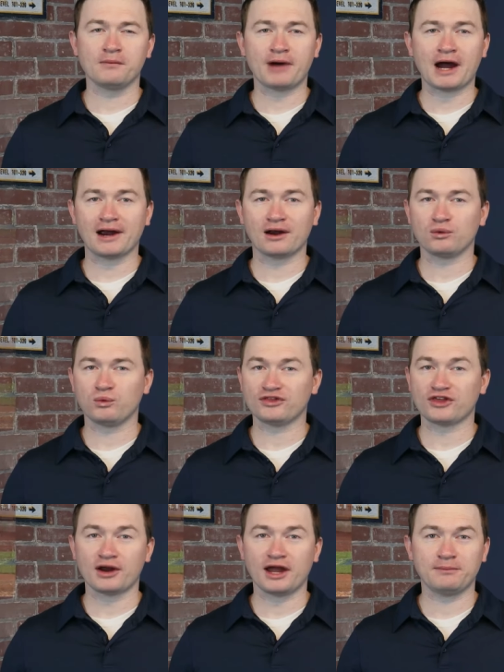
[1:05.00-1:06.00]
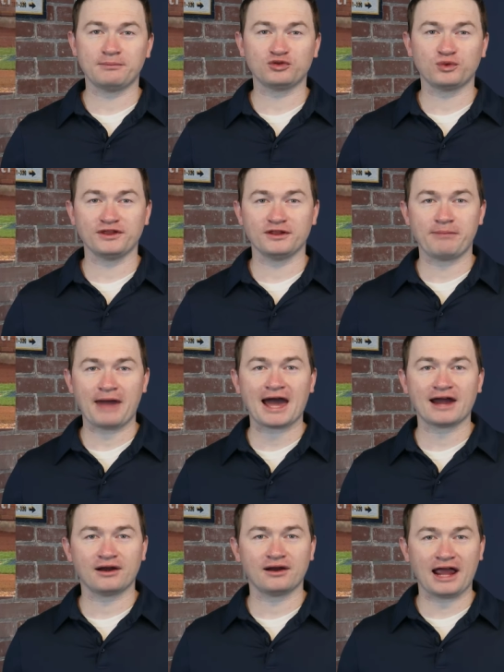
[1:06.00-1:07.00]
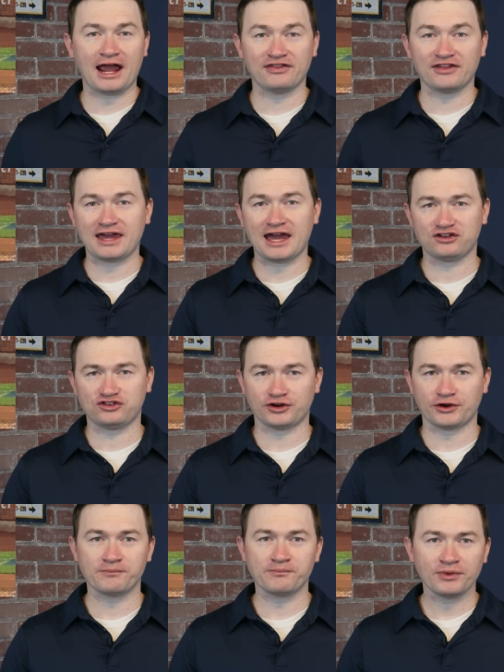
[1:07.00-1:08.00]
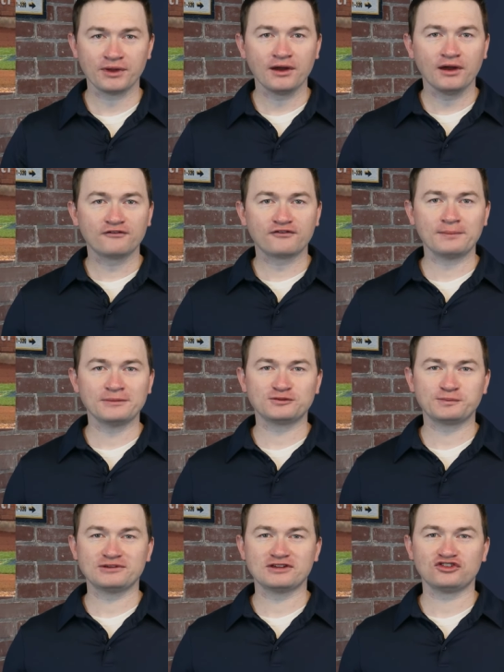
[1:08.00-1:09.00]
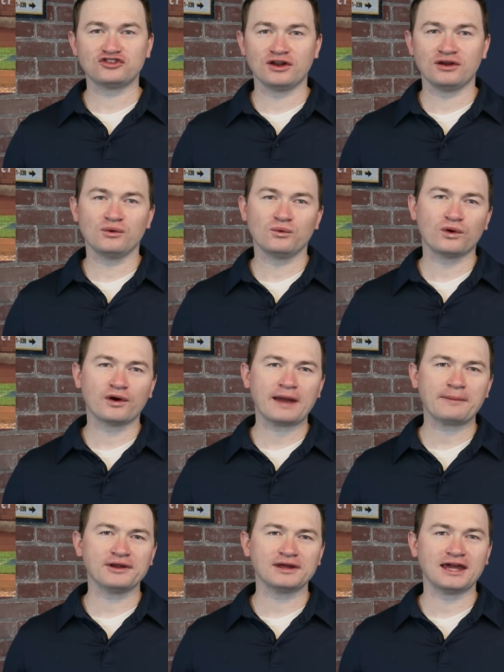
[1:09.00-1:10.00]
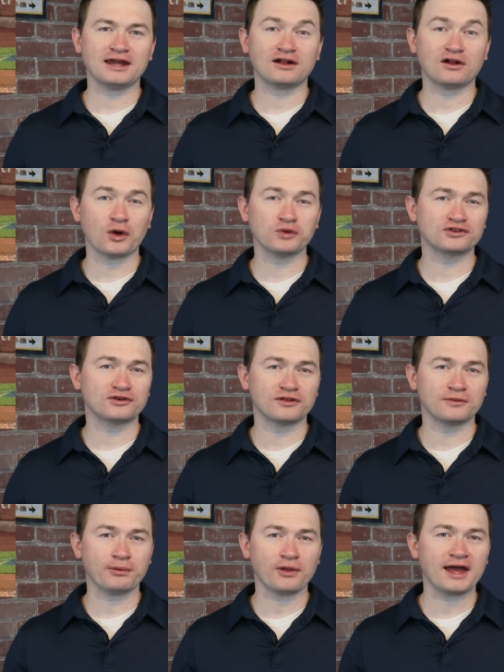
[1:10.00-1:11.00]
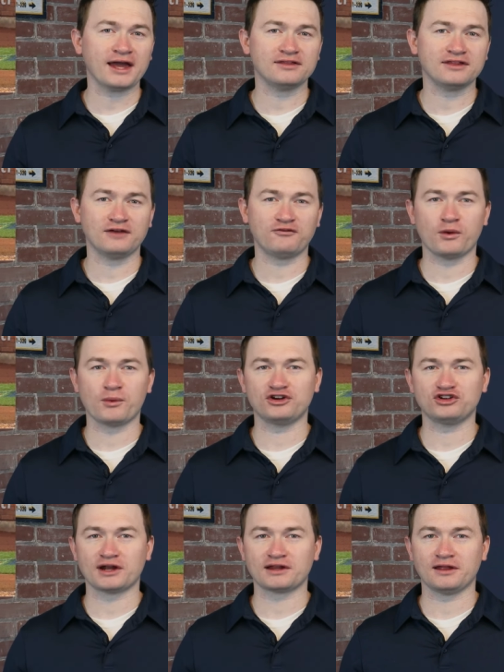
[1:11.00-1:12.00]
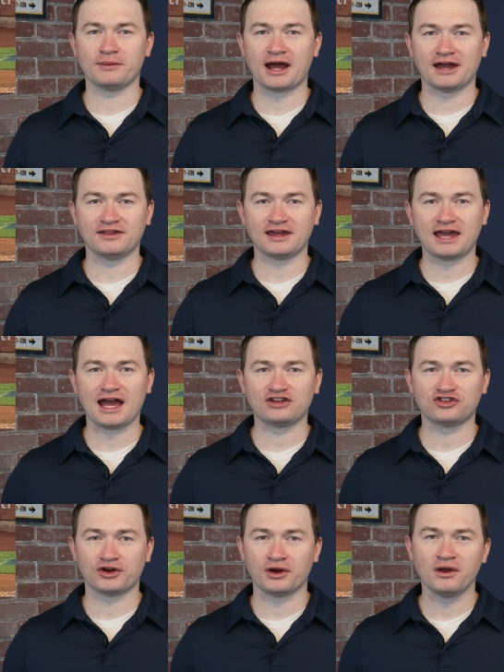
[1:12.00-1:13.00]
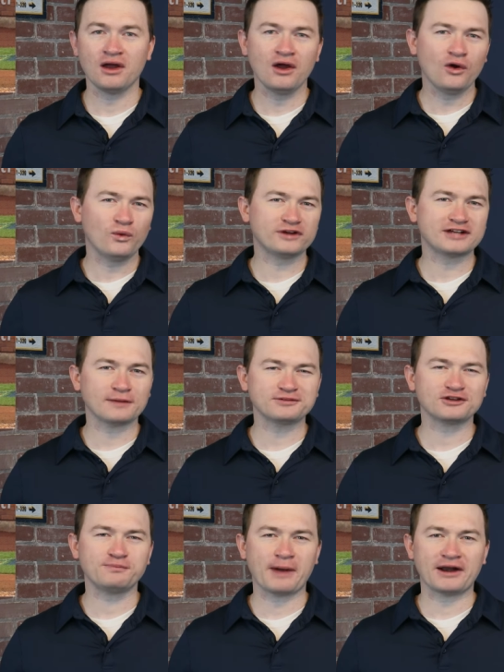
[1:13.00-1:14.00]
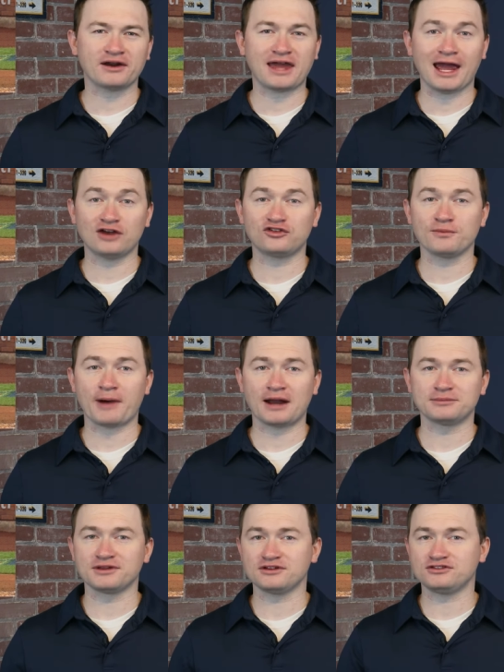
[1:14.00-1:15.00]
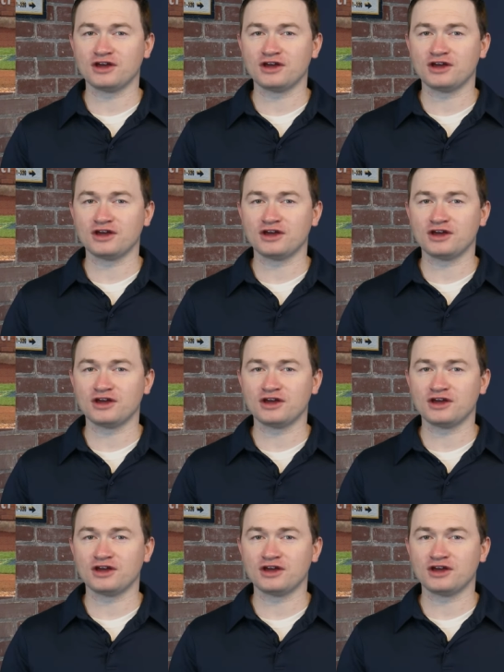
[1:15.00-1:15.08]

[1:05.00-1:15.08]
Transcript: umpire with our head between the batter and the catcher. From this position, we're able to get closer to the plate than if we were directly behind the catcher, which helps us better gauge the bottom of the